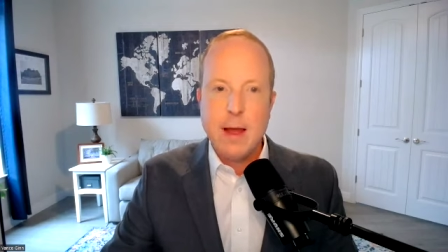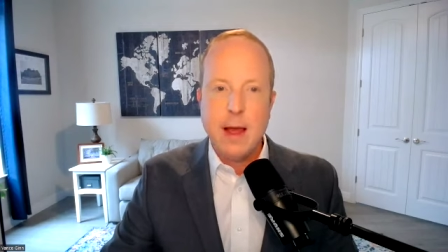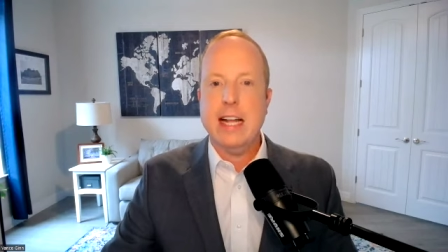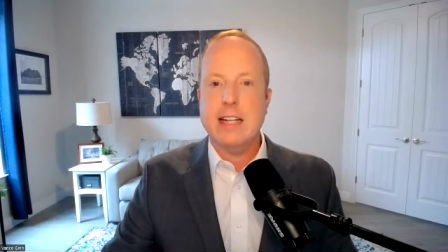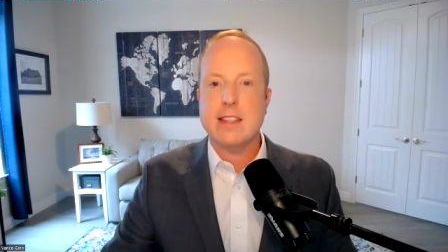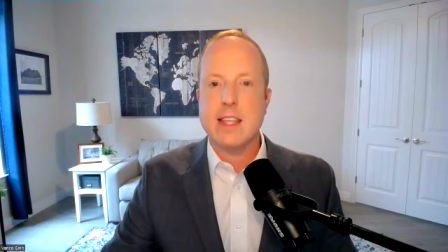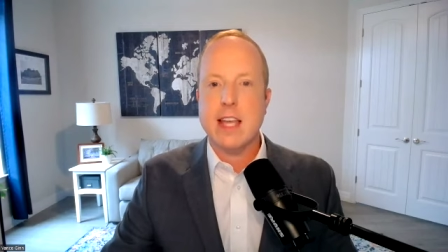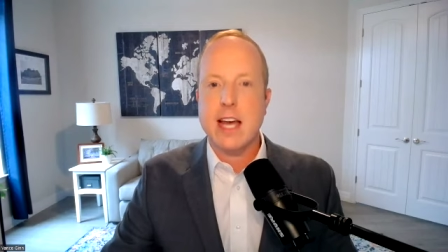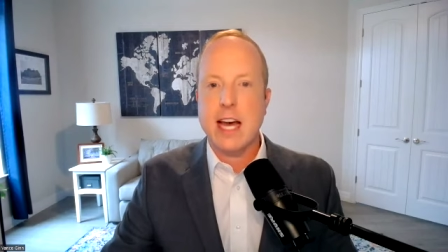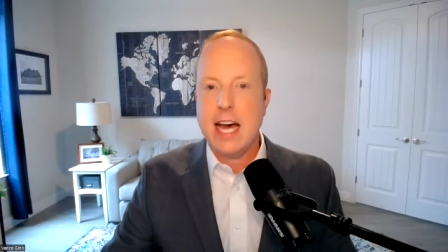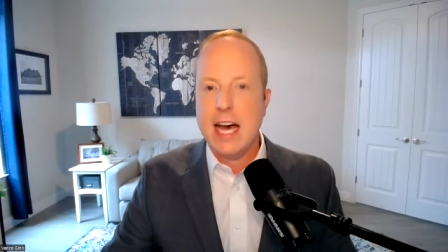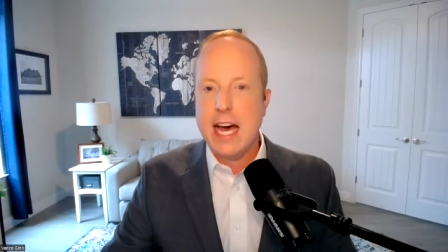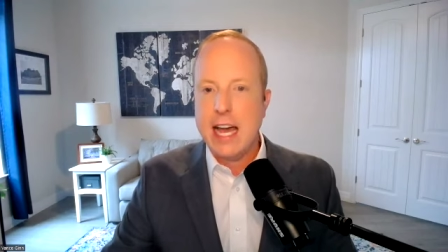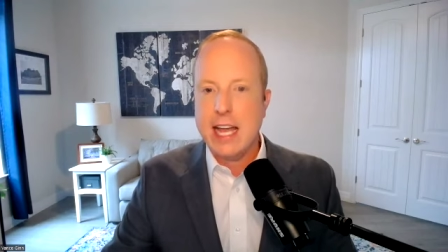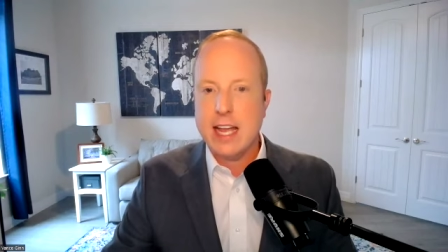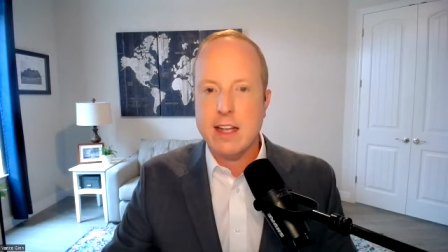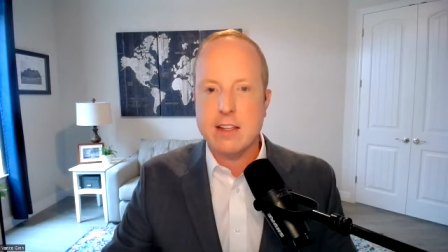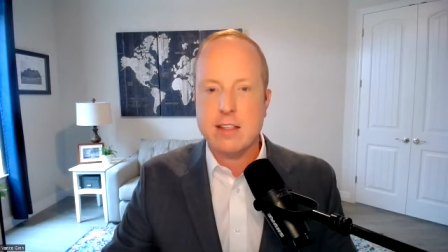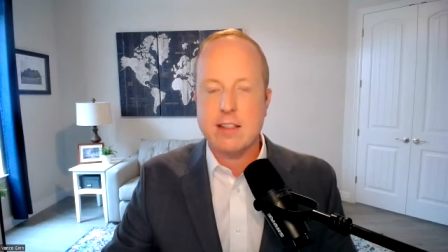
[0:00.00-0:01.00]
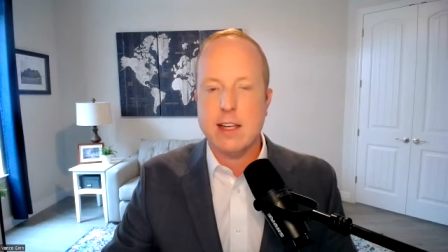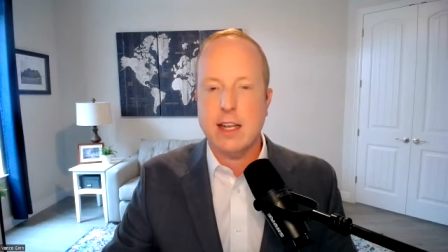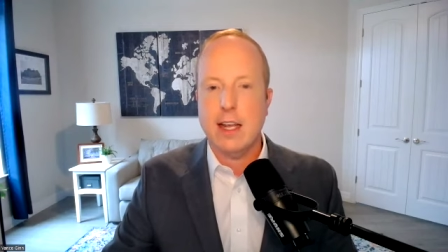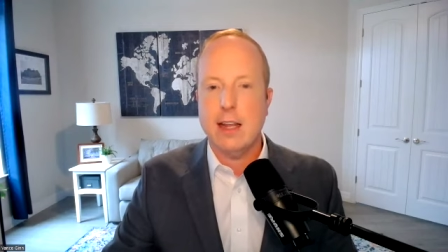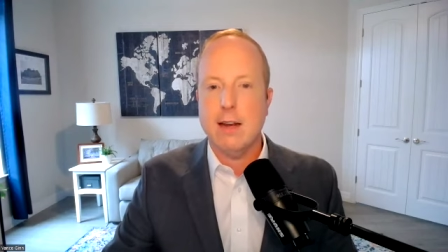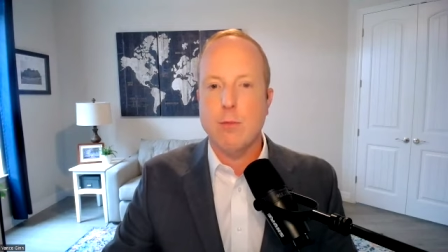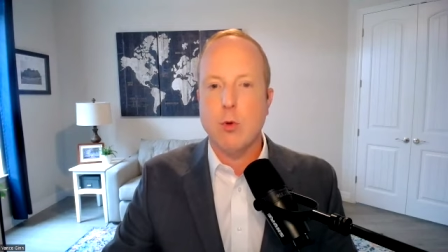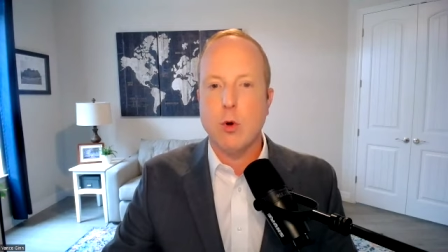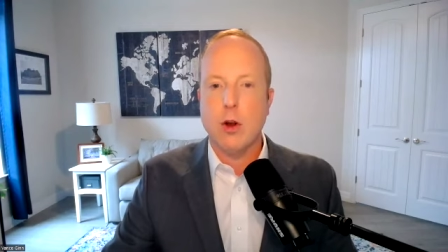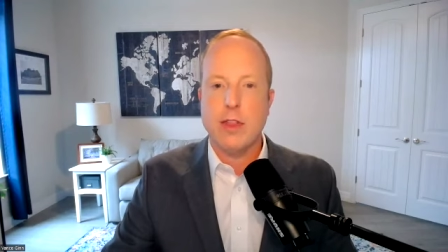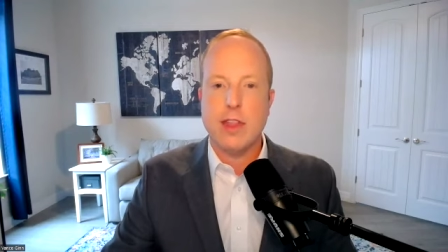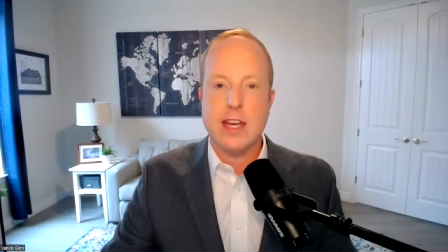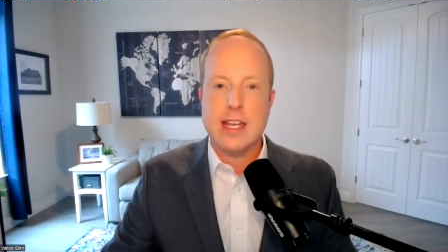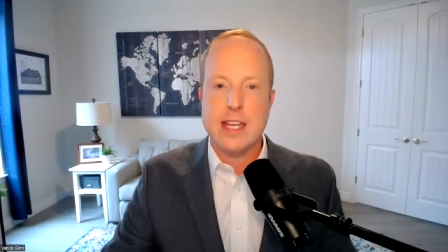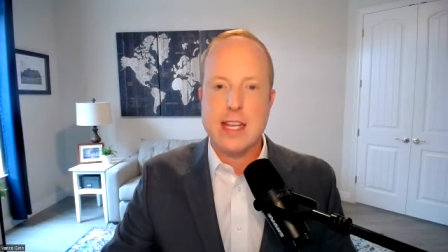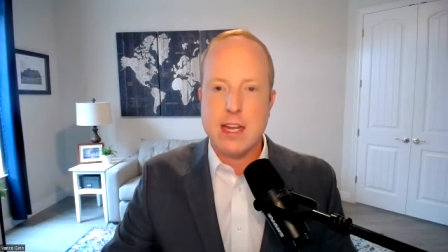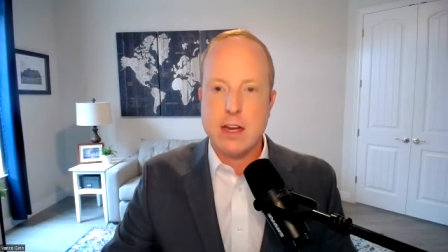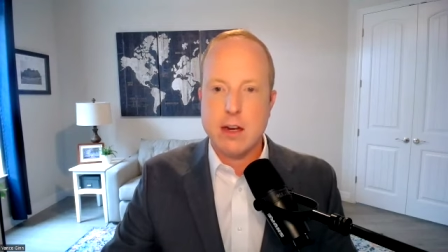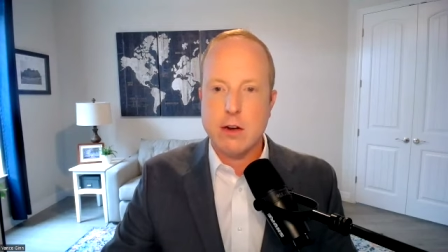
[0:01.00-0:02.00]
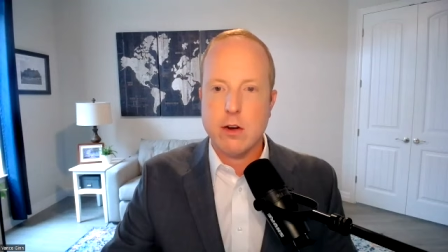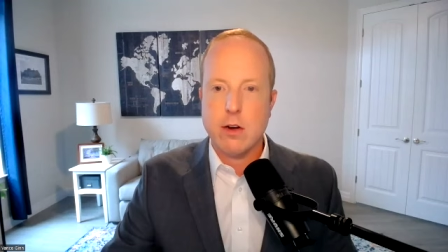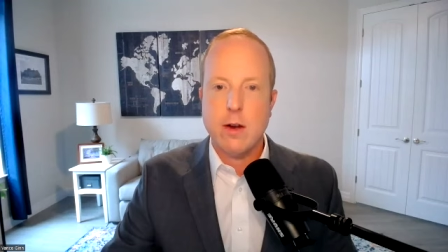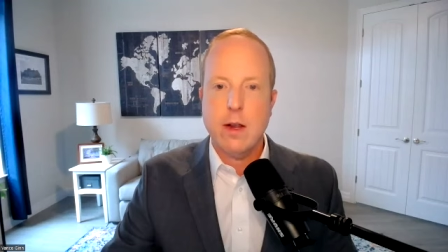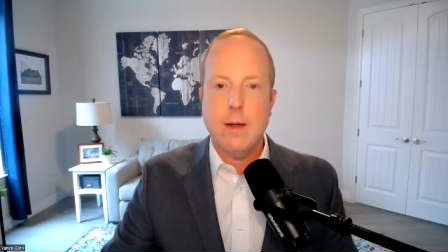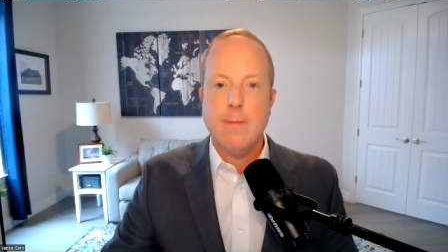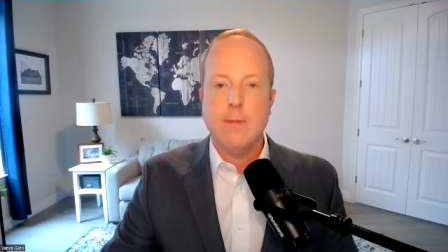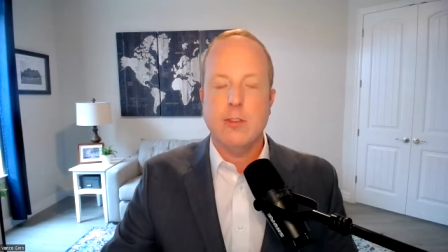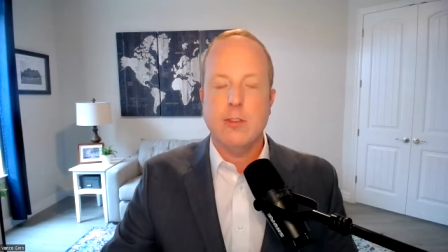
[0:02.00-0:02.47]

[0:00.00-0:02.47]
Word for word: That's the highest in more than a year.